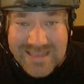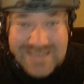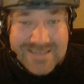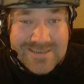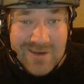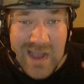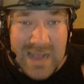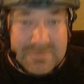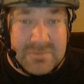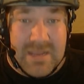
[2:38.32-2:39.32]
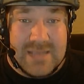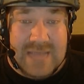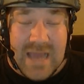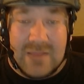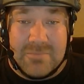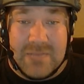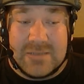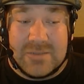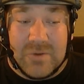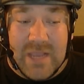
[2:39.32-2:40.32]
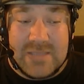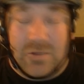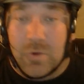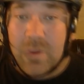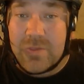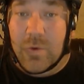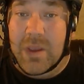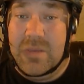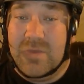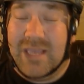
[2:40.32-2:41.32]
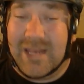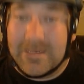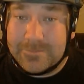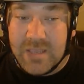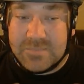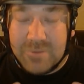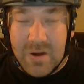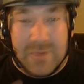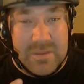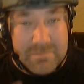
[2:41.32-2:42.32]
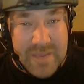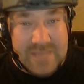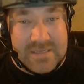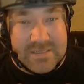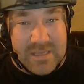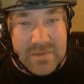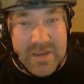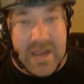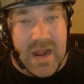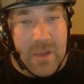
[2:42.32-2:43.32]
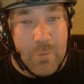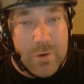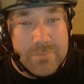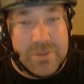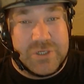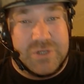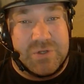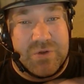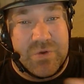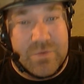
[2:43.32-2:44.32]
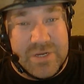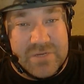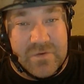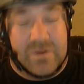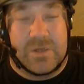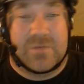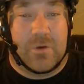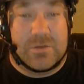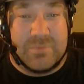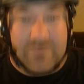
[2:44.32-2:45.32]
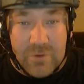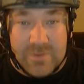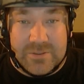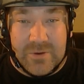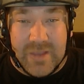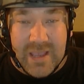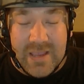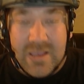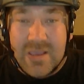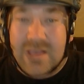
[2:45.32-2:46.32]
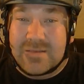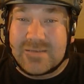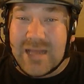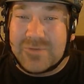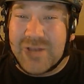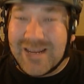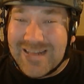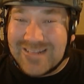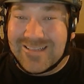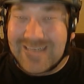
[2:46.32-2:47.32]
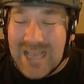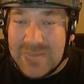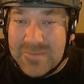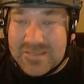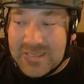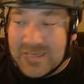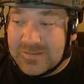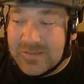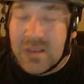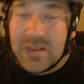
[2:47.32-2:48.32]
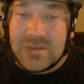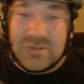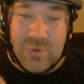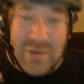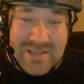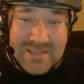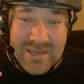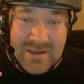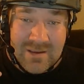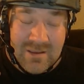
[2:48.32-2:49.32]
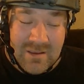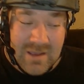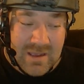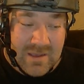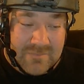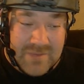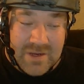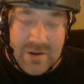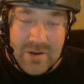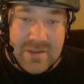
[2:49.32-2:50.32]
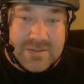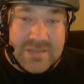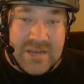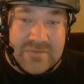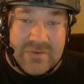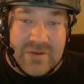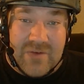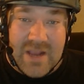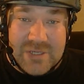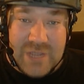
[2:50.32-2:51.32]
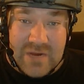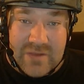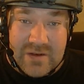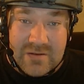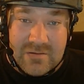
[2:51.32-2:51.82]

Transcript: These things are optimized out of the box, okay? So the way you get it is probably the best that it's gonna be, and I wouldn't push it too much further as far as performance, okay? Stop trying to nickel and dime these things, squeezing another 10 foot of range out of it